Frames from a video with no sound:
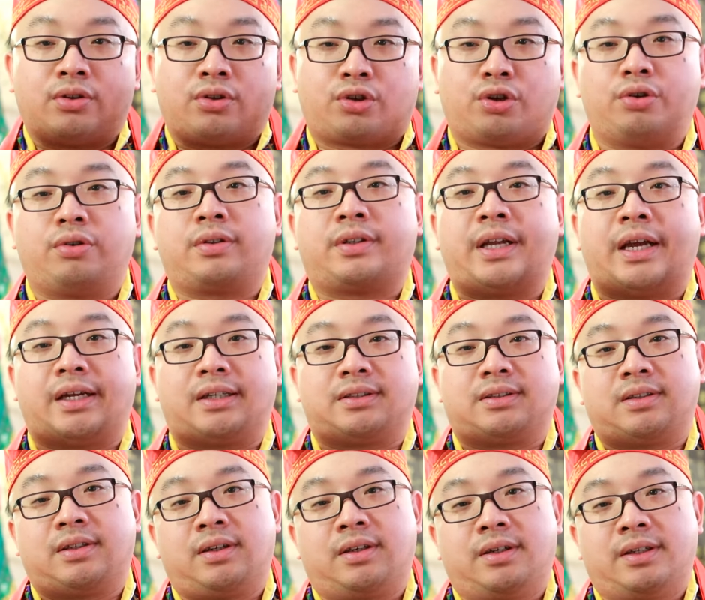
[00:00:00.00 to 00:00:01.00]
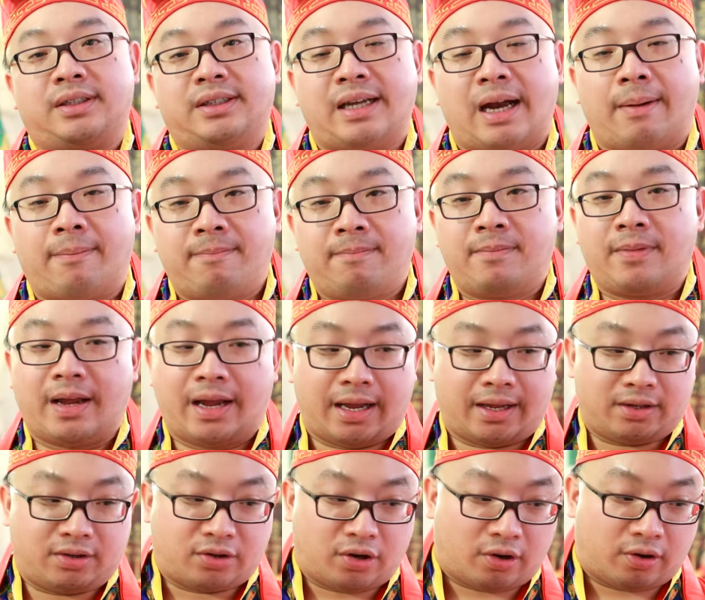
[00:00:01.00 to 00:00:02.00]
Two things, yin
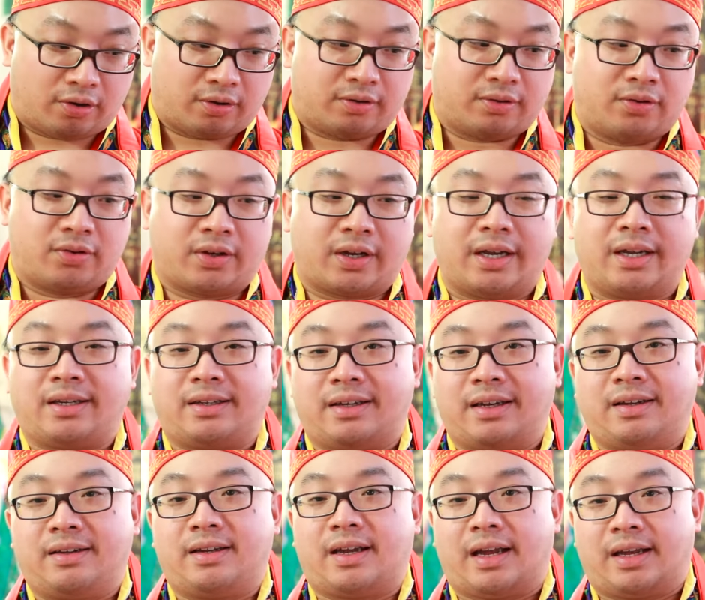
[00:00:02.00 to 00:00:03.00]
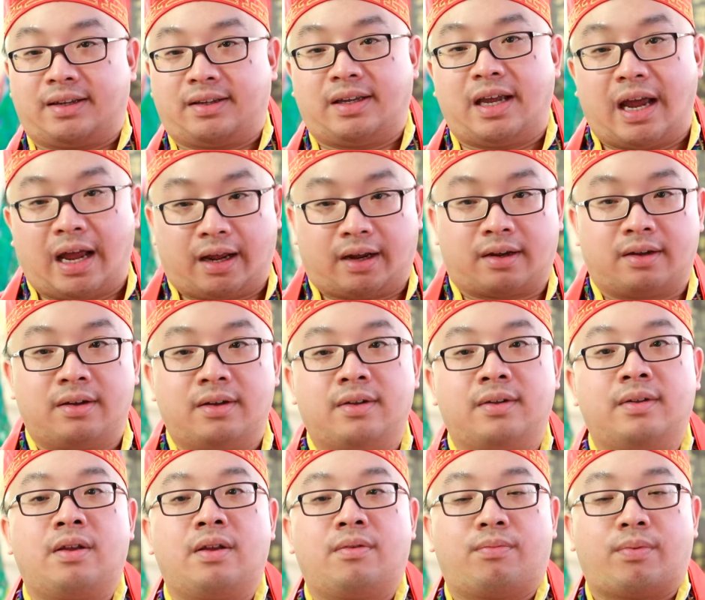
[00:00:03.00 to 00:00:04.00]
and yang, okay? Yin and yang.
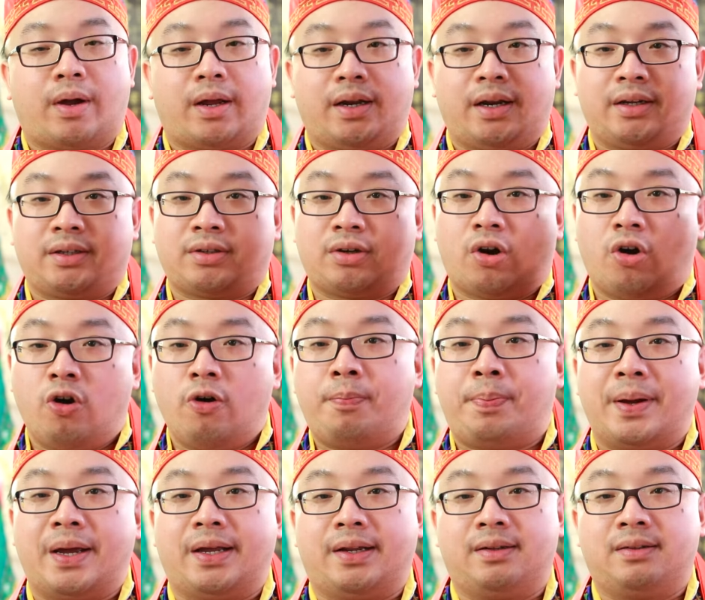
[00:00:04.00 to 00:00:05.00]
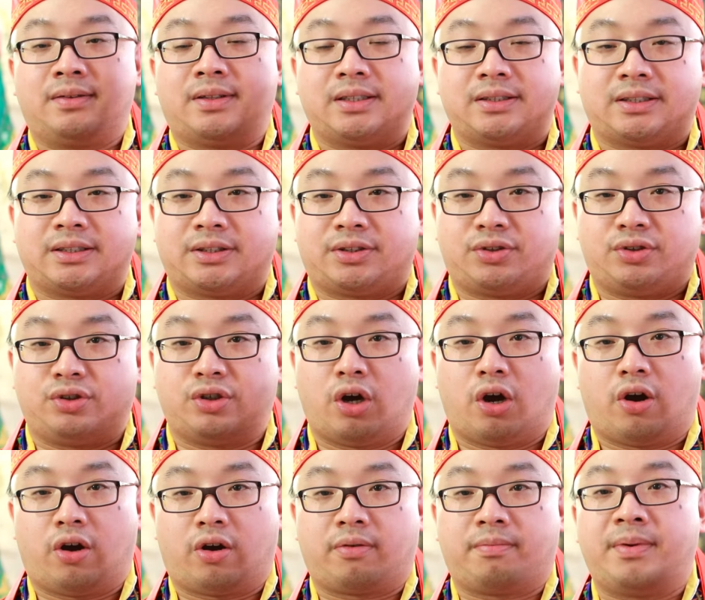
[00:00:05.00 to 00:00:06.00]
When it's open, this is
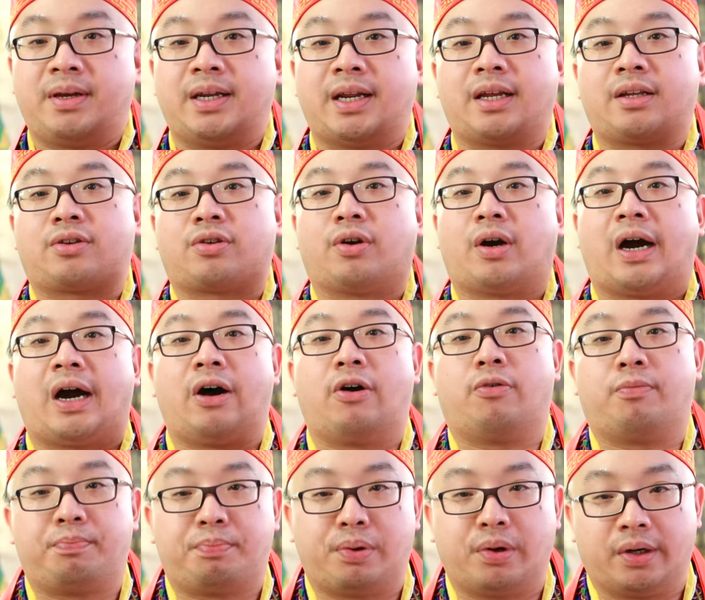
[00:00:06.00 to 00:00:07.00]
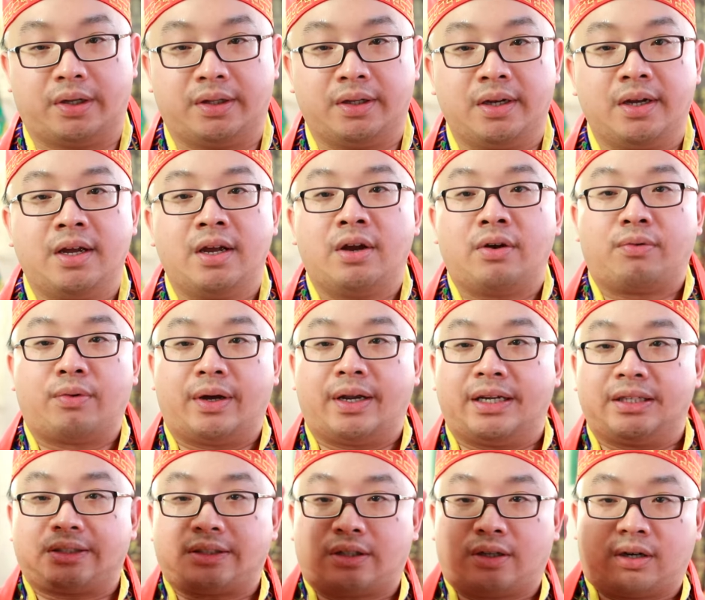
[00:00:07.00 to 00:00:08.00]
yang, meaning to output. When
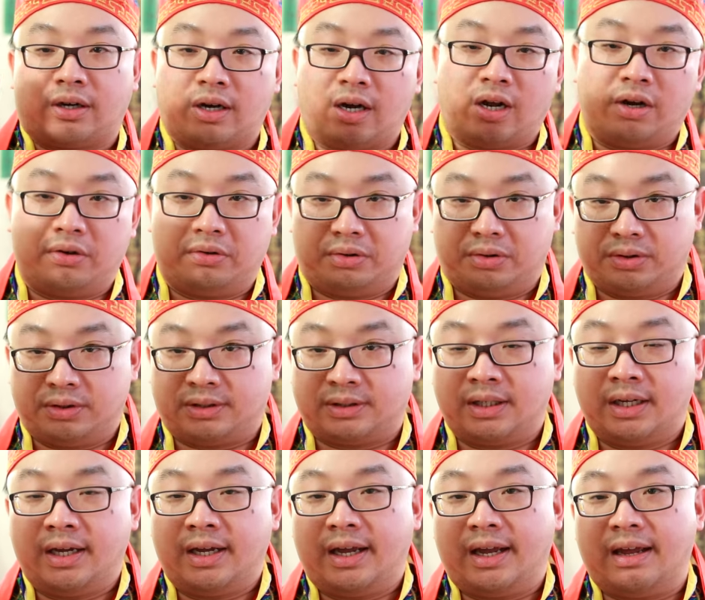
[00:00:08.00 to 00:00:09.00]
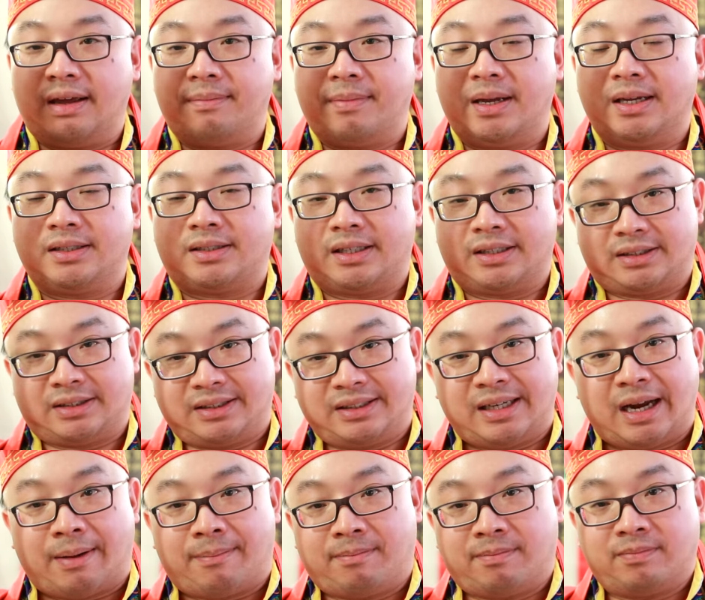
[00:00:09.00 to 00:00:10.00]
it's closed, it means it's
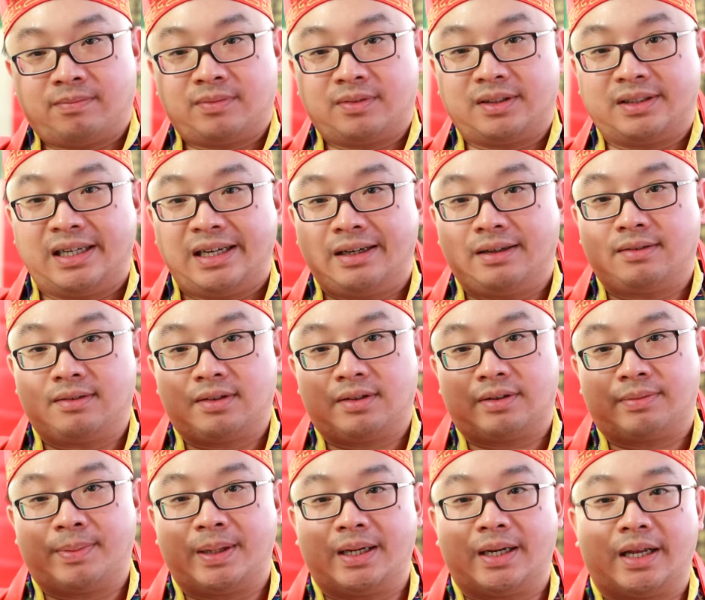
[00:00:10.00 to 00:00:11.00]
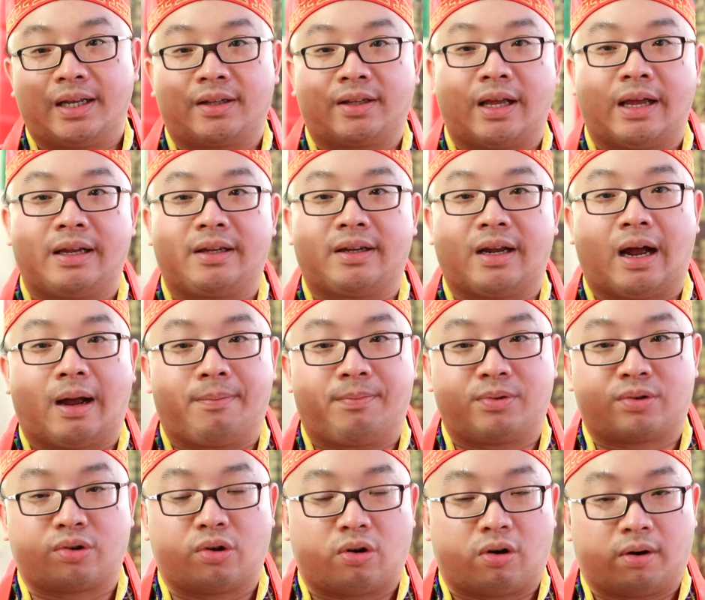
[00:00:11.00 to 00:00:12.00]
yin, meaning it
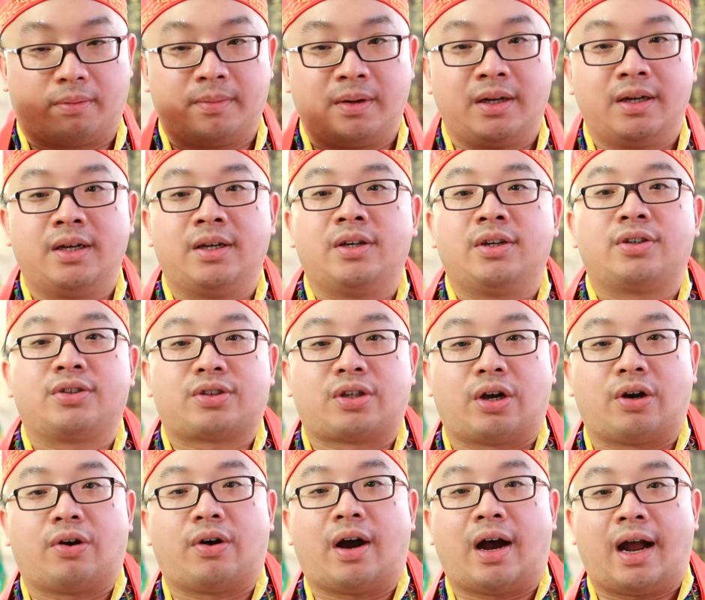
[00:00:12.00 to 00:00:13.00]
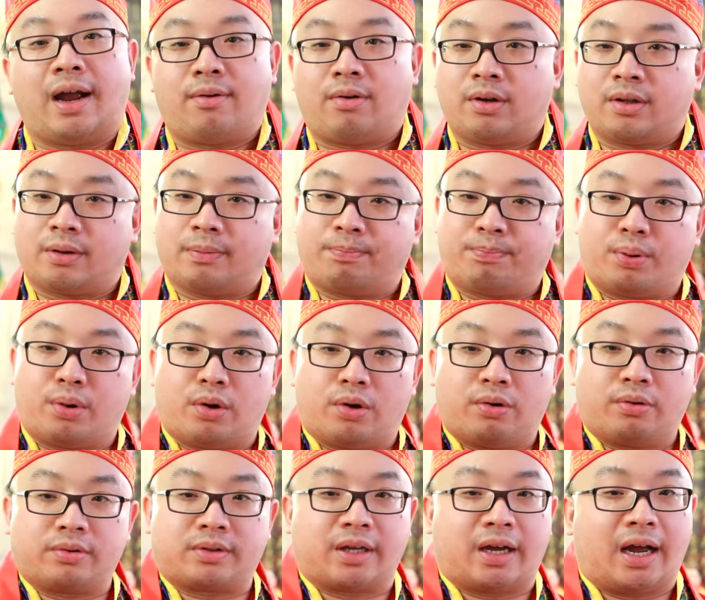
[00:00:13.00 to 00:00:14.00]
absorbs. So I want to
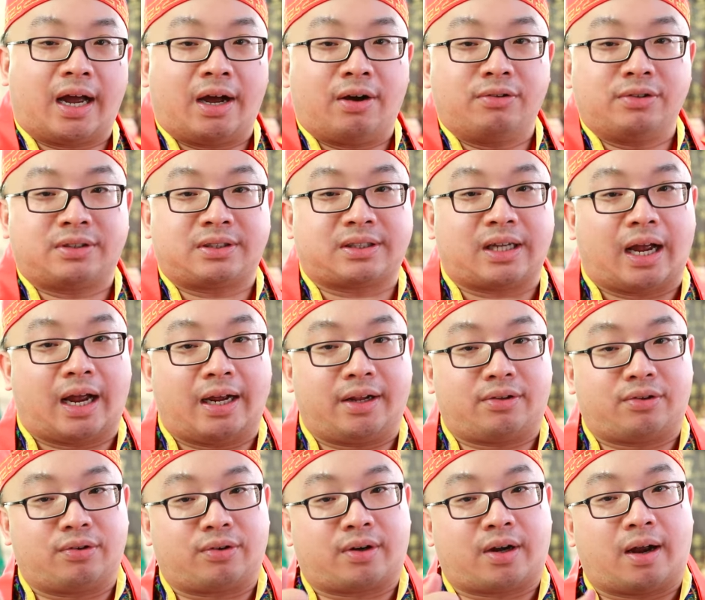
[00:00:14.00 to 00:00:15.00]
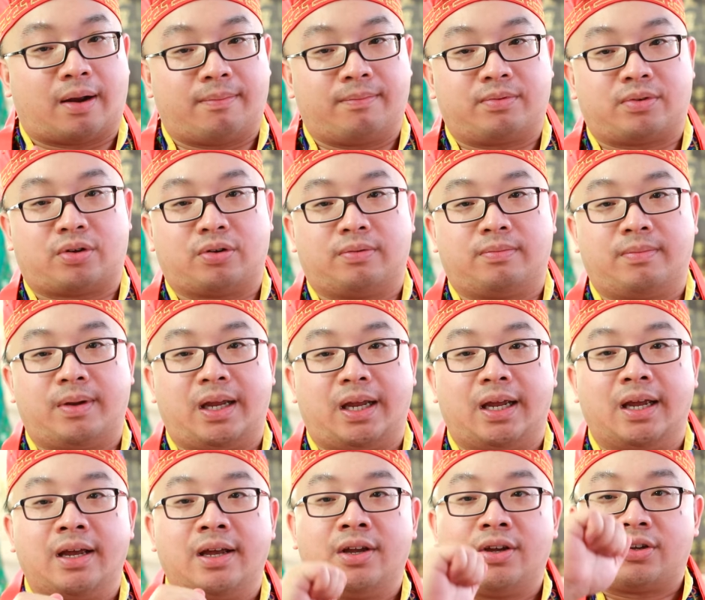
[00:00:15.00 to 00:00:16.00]
pull the outside to come to me.